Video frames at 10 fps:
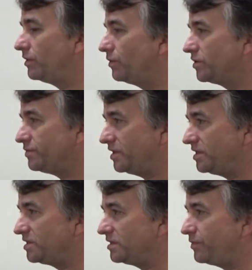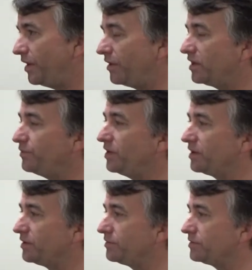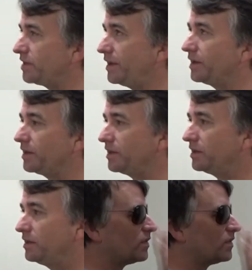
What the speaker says: which means he's a Paralympian, technically.